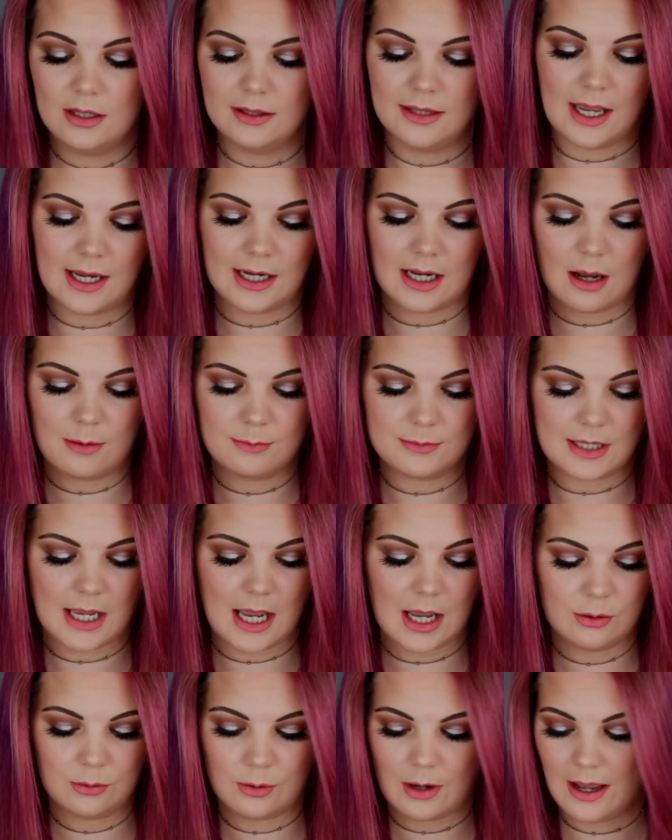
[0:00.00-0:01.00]
That comes
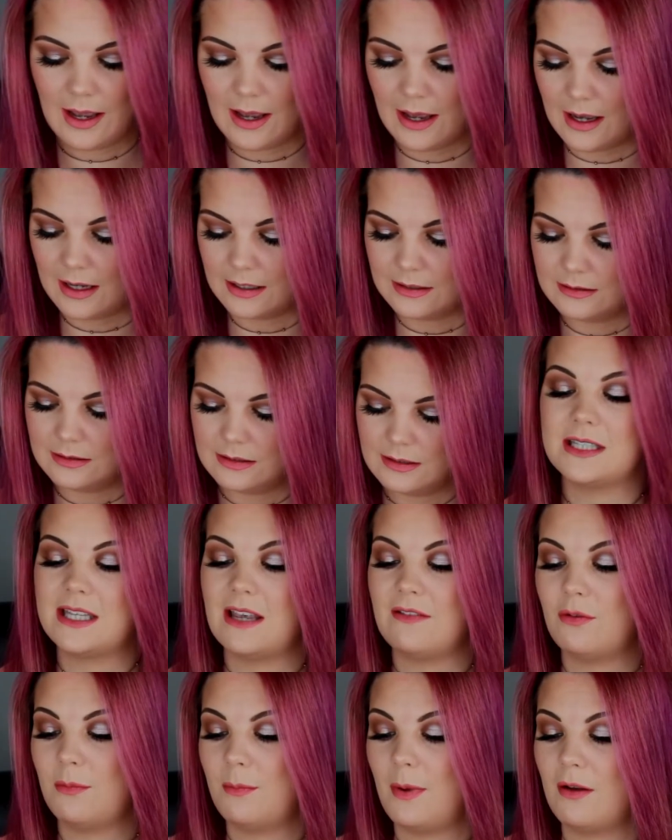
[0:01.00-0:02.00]
out at
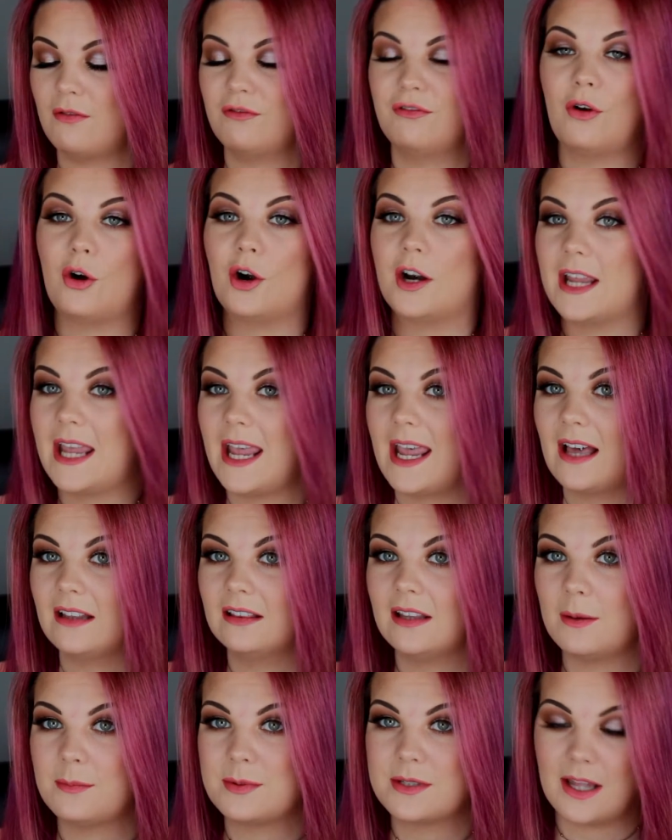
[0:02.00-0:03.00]
£7.48 a
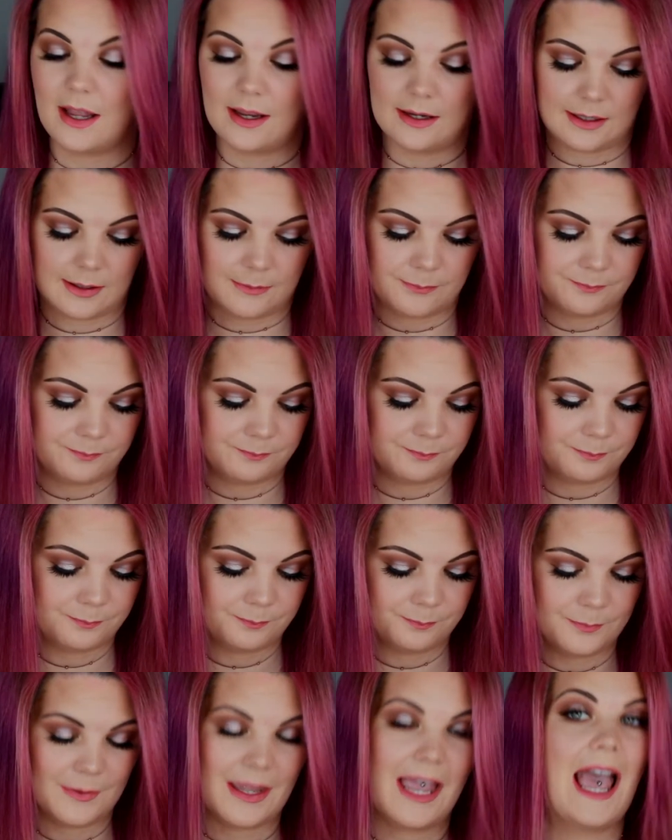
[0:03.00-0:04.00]
lipstick.
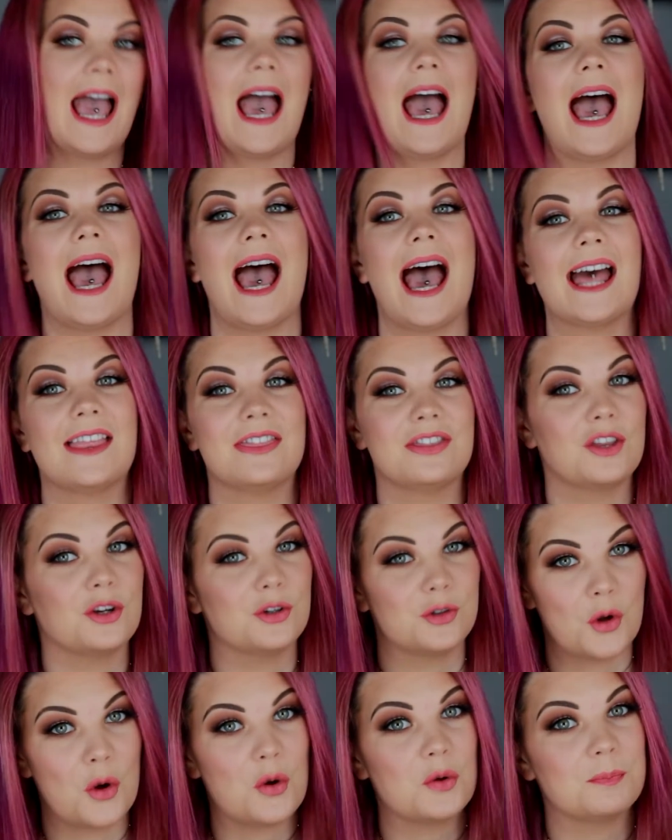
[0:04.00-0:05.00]
And
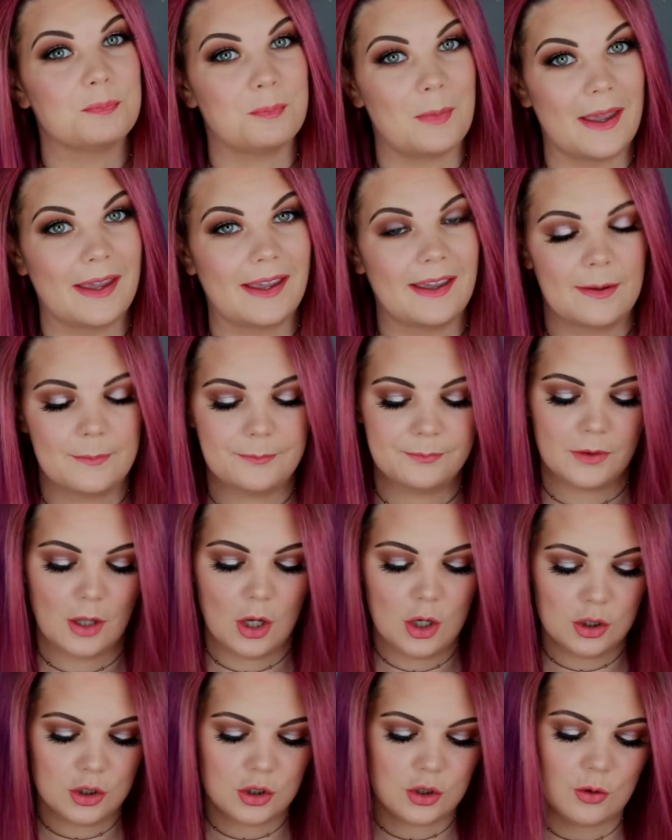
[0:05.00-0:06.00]
they're not big.
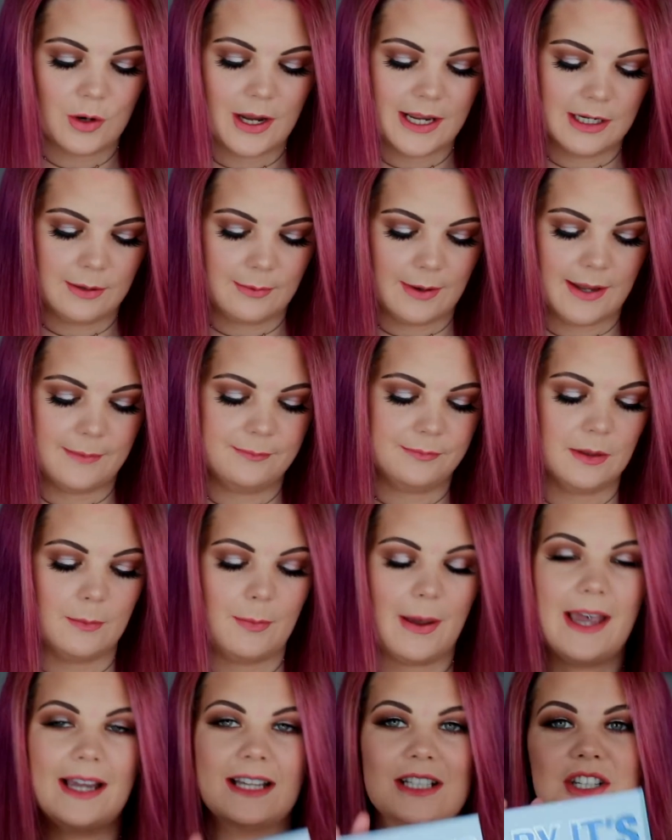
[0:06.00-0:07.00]
So anyway, the
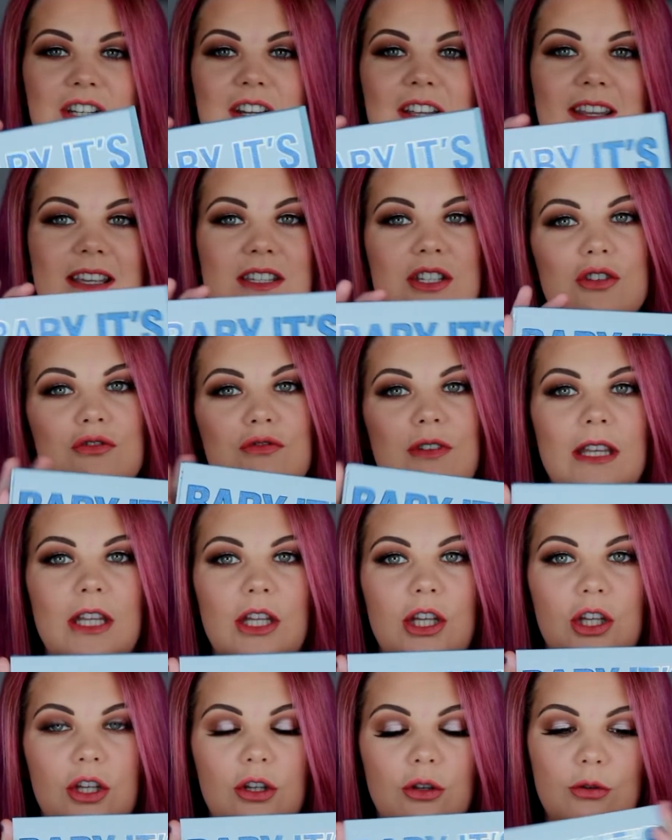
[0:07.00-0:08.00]
packaging on this is really
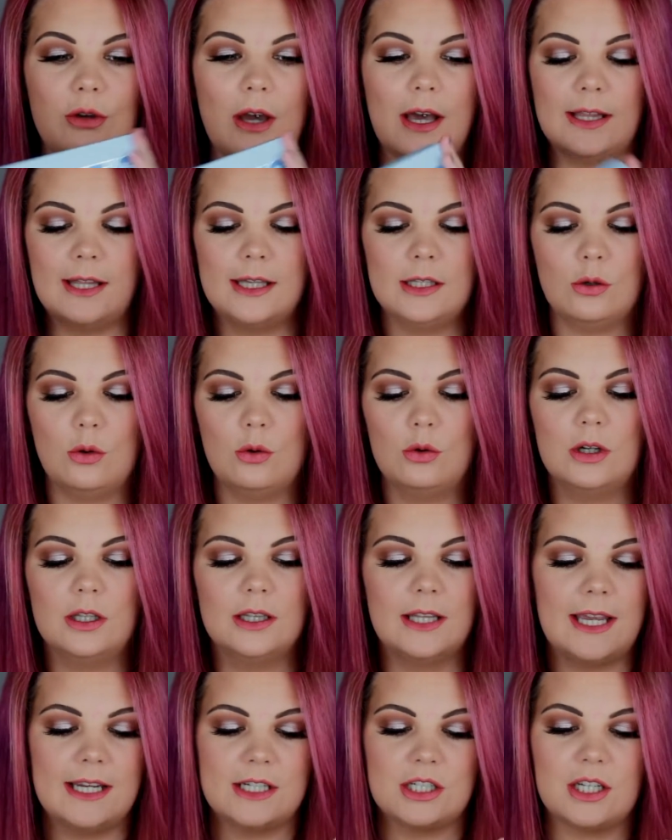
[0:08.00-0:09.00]
cute. I like the whole
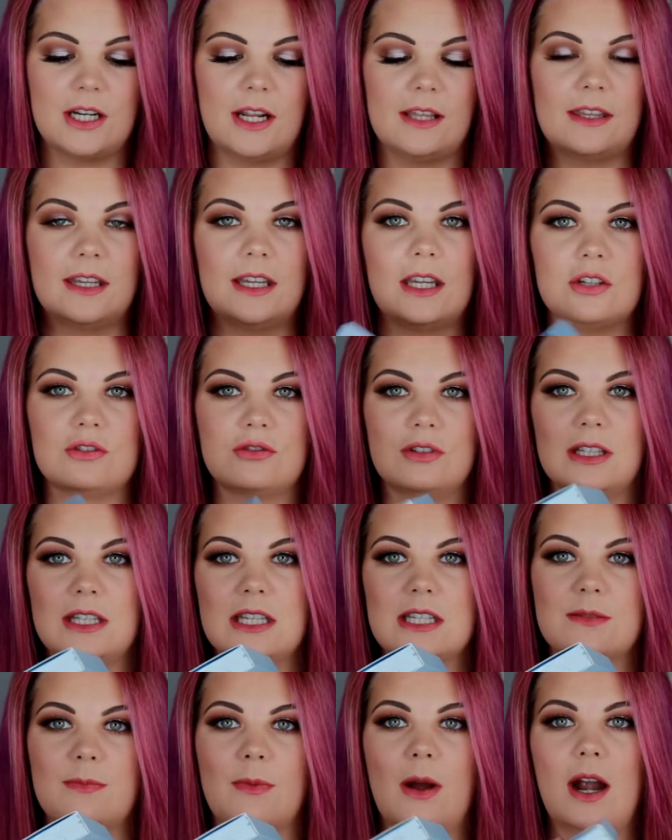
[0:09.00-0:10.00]
collection. I think it's really
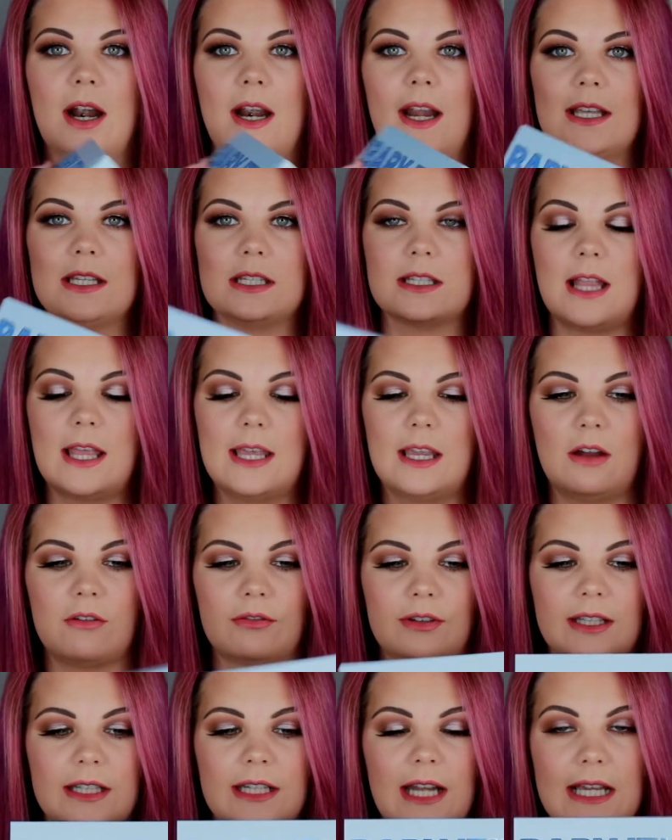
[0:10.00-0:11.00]
smart. It's like a
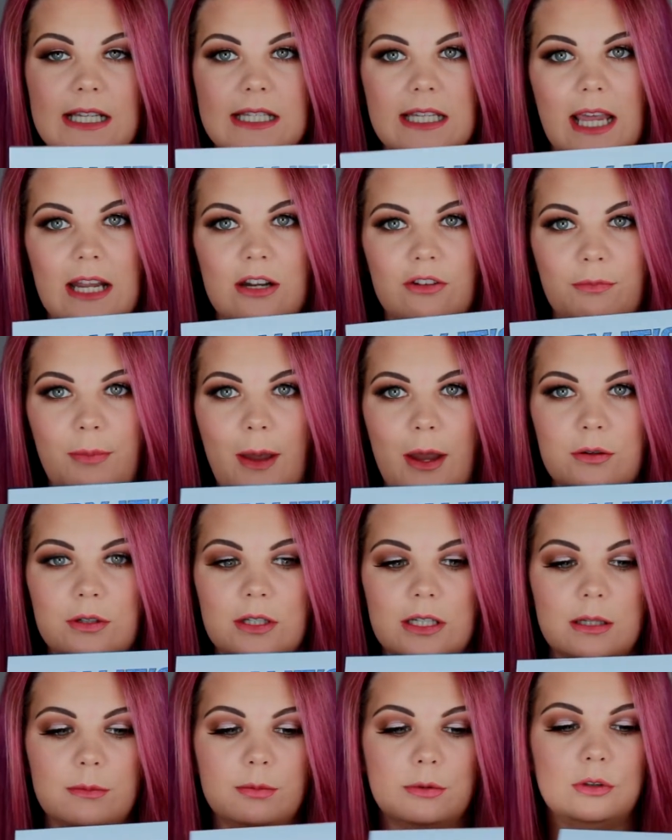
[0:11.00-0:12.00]
really nice kind of
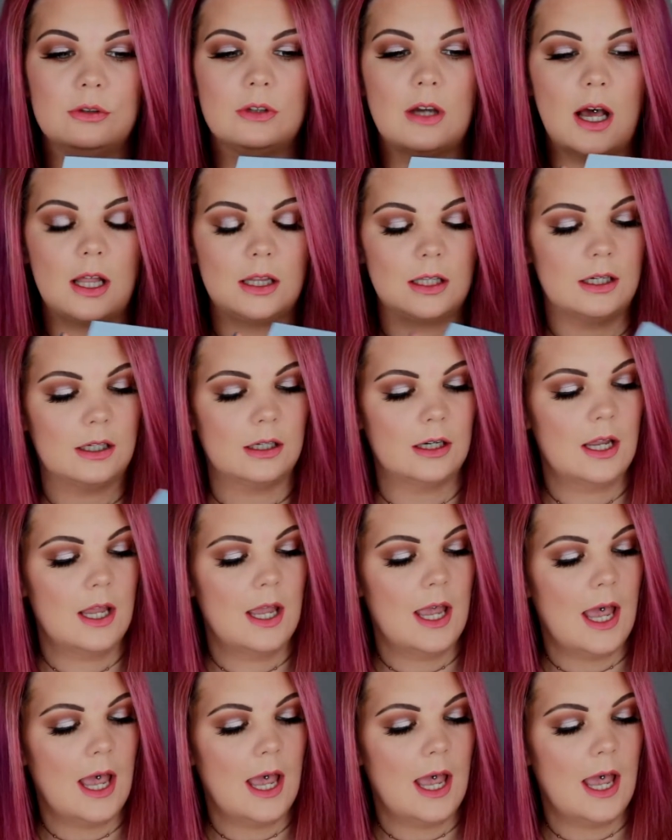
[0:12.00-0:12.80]
powdery blue colour.